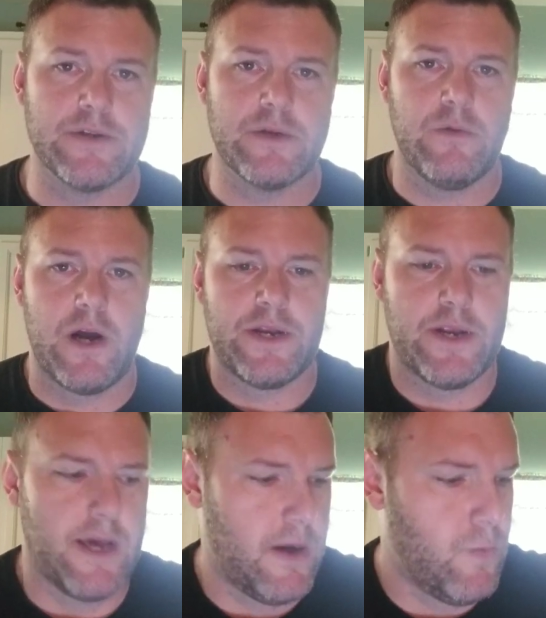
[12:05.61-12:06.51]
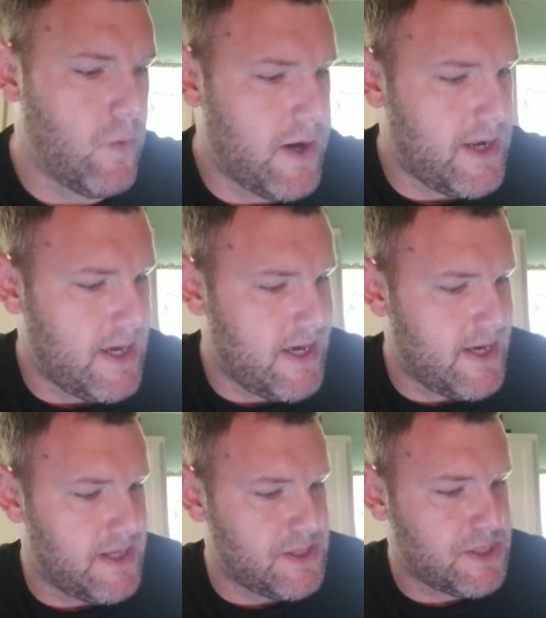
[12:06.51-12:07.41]
to watch today. One
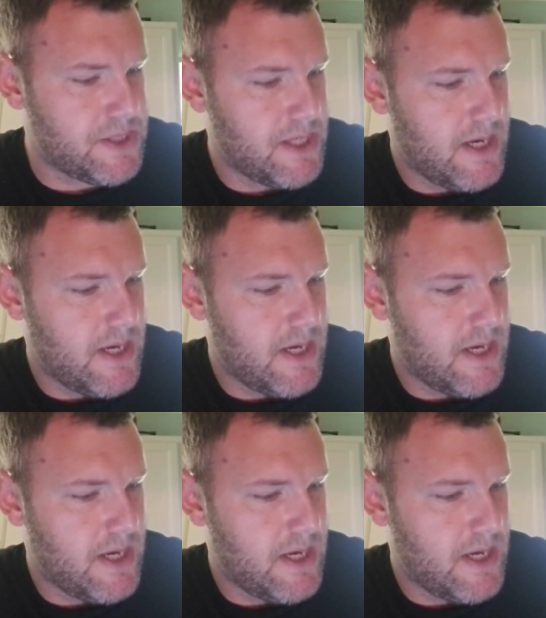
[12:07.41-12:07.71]
is